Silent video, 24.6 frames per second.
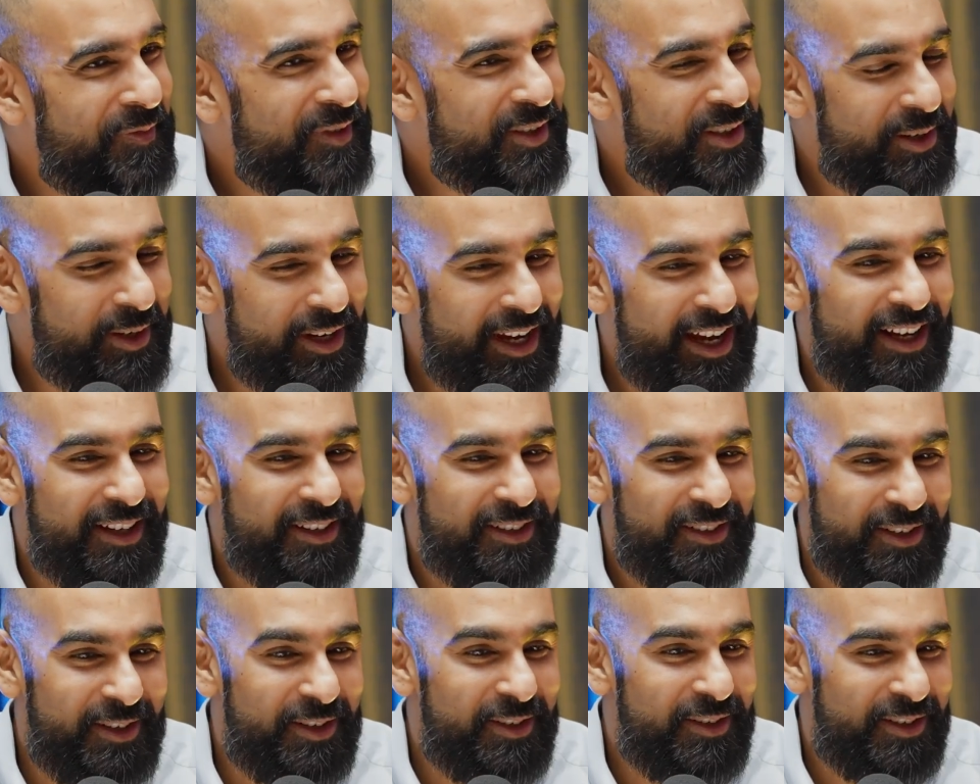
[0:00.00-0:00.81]

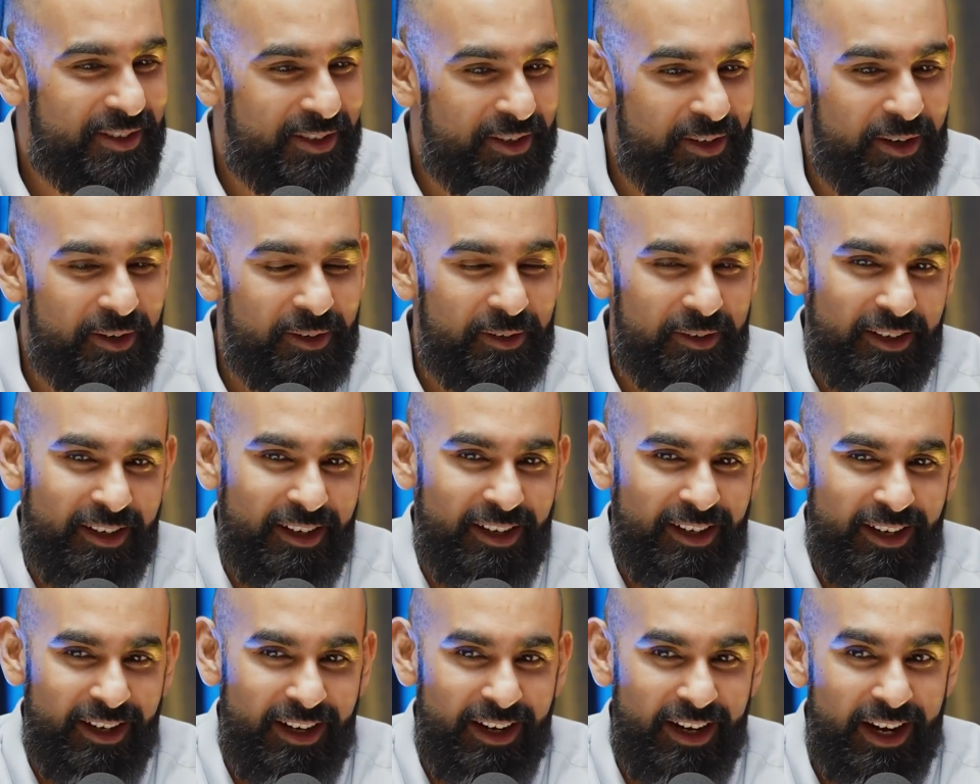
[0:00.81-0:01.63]
So
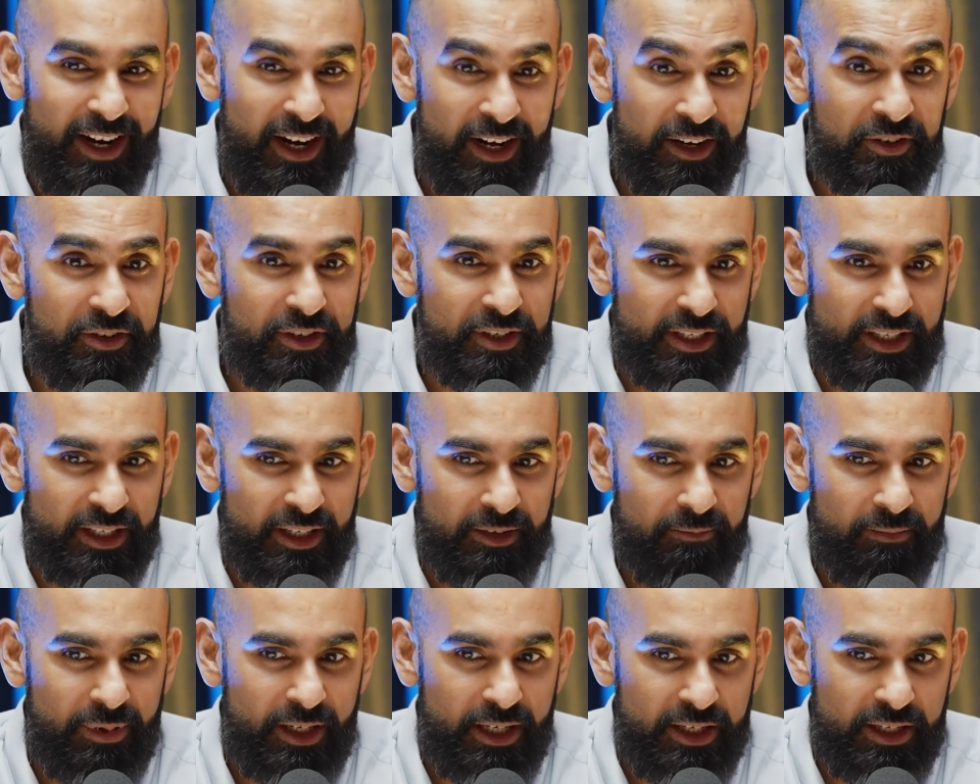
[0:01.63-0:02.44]

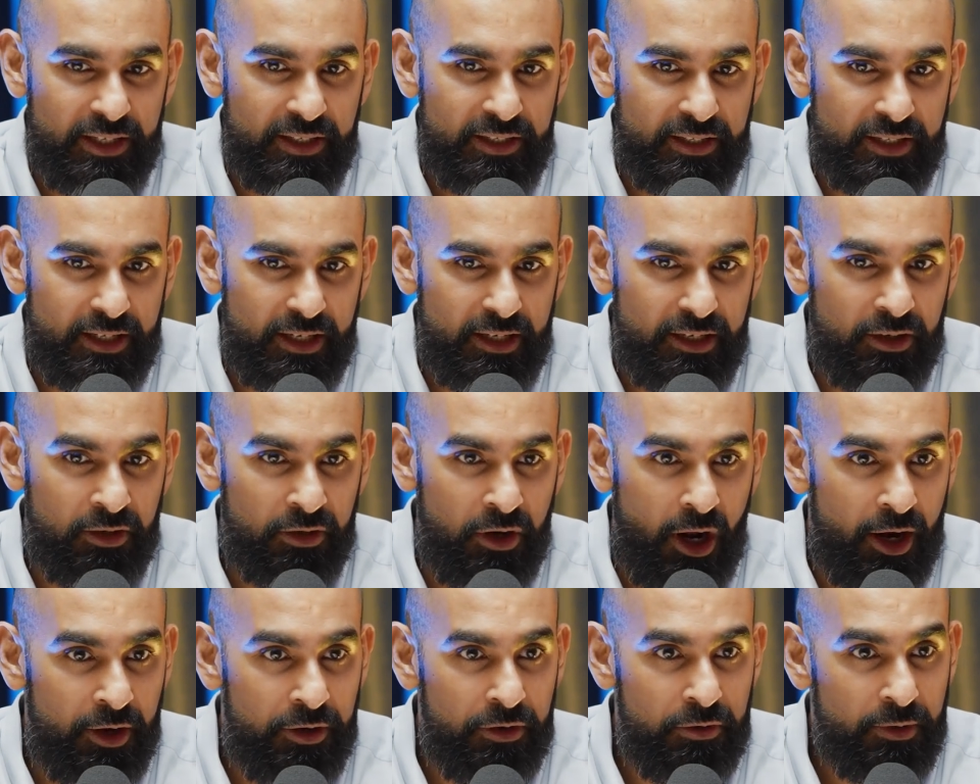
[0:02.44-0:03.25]
interesting, because
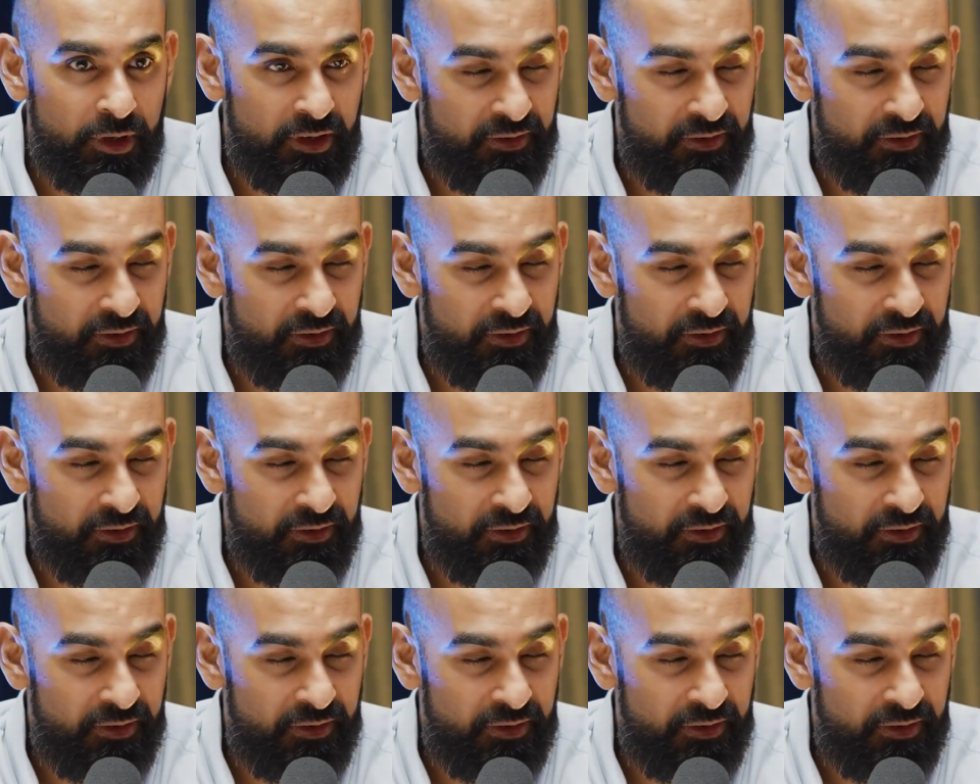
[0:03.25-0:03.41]
are you